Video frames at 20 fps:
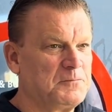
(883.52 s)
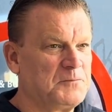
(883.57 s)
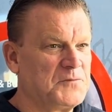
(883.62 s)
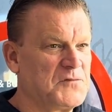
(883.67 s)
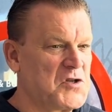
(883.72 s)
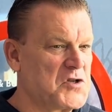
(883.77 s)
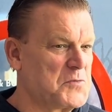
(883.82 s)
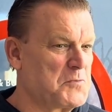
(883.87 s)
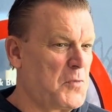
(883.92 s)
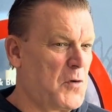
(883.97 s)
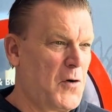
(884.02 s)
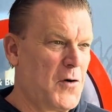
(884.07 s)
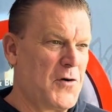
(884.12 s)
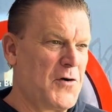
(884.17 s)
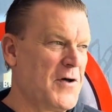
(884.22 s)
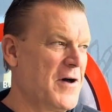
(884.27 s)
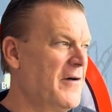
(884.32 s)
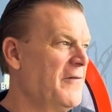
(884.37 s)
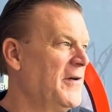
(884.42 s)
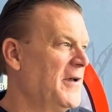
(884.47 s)
just part
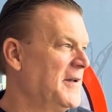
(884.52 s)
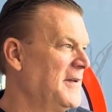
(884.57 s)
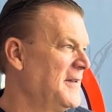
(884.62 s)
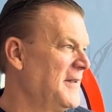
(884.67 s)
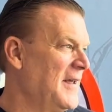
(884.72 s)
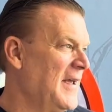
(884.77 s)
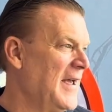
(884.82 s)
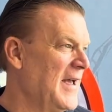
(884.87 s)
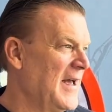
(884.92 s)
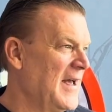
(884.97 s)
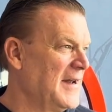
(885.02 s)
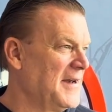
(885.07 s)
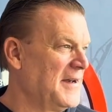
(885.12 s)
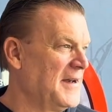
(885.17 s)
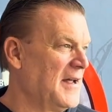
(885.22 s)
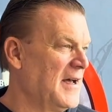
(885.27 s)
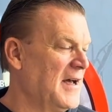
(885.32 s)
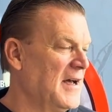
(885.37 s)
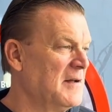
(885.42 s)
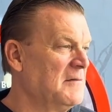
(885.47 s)
of it.
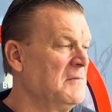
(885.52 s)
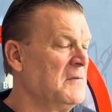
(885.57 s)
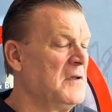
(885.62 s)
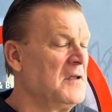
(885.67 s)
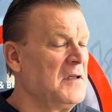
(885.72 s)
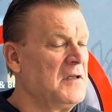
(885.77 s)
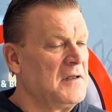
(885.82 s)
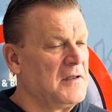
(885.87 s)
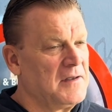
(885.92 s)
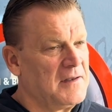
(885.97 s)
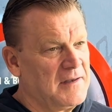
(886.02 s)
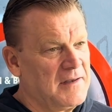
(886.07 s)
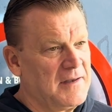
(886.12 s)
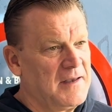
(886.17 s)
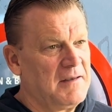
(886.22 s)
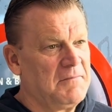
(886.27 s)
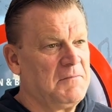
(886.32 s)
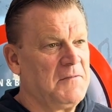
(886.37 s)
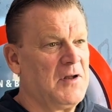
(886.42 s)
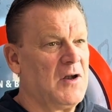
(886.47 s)
And
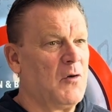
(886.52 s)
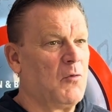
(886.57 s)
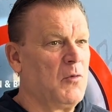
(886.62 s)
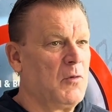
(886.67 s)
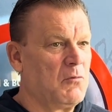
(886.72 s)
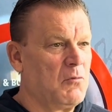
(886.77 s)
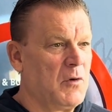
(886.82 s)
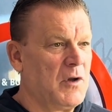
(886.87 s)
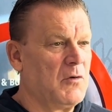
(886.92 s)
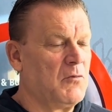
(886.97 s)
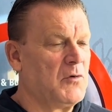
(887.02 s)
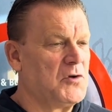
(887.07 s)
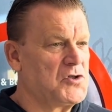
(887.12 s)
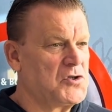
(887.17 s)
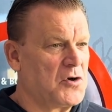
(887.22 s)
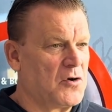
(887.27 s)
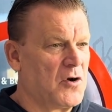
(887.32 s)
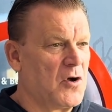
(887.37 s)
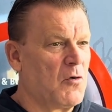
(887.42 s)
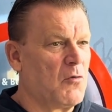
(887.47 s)
you know, we
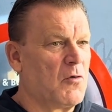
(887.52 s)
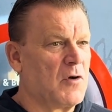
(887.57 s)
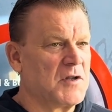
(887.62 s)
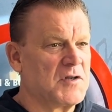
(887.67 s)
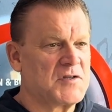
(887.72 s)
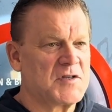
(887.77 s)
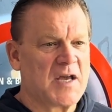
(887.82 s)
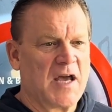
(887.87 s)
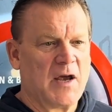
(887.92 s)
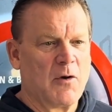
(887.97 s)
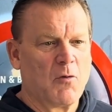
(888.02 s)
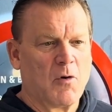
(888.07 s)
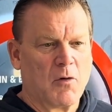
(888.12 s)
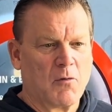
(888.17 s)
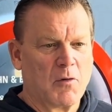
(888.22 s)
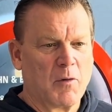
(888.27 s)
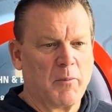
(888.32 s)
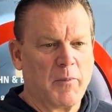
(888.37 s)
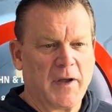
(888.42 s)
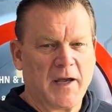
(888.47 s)
sure don't want to say, well,
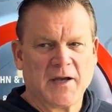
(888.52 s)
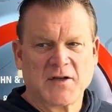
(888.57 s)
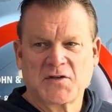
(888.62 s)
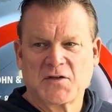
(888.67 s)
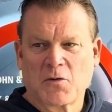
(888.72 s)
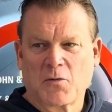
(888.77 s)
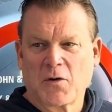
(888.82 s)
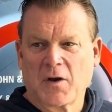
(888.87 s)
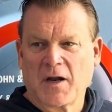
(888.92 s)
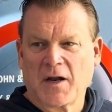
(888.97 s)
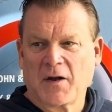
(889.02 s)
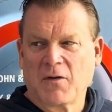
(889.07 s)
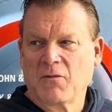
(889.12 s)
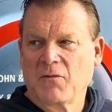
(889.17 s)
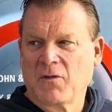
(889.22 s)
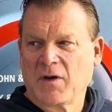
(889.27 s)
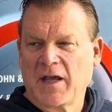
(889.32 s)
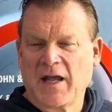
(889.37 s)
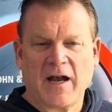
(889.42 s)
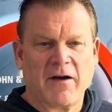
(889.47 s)
we're big, so we're going
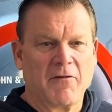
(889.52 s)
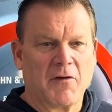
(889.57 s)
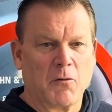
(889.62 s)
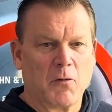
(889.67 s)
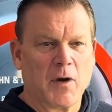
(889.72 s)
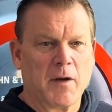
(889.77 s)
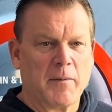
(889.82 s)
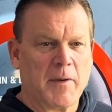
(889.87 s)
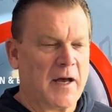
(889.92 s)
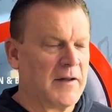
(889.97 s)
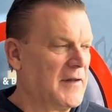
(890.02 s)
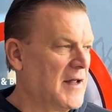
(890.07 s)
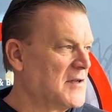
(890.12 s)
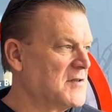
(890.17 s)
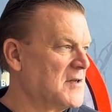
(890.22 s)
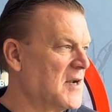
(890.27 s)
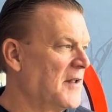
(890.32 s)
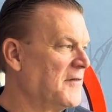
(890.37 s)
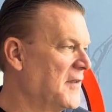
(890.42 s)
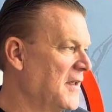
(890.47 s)
to get every rebound.
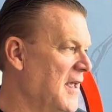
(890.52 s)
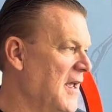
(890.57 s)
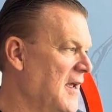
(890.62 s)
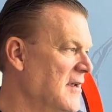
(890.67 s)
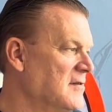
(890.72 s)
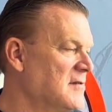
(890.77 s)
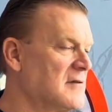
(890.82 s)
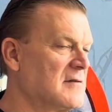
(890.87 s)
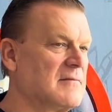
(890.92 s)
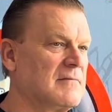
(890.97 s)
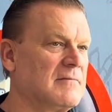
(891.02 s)
That's not the case.